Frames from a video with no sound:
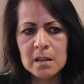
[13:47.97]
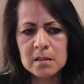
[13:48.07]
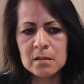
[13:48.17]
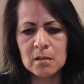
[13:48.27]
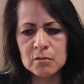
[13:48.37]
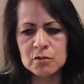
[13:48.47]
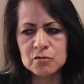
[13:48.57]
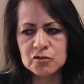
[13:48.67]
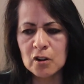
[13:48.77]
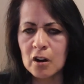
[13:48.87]
you
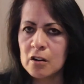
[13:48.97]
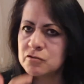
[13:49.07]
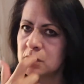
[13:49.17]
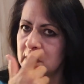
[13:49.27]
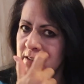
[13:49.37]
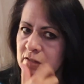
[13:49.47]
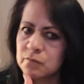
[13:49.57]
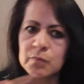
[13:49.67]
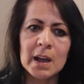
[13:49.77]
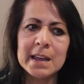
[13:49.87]
charge and they
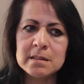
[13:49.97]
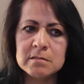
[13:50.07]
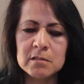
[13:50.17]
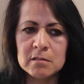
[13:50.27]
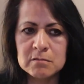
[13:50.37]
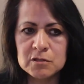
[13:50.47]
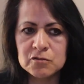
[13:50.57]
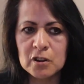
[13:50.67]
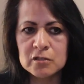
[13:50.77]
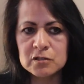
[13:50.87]
just ride, you
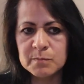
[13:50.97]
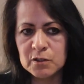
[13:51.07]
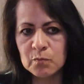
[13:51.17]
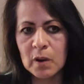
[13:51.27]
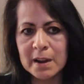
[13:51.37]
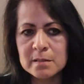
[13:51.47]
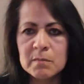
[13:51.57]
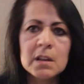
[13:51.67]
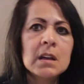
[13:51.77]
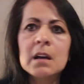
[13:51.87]
charge them and you ride them.